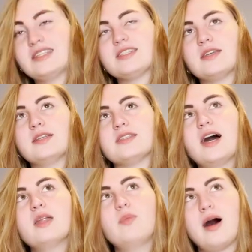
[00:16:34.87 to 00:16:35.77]
It's
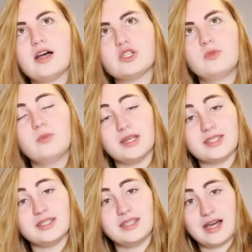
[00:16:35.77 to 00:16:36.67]
not impossible, but
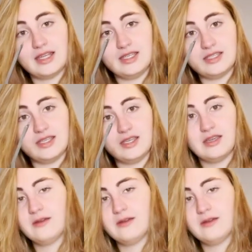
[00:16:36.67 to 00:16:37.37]
it's not easy.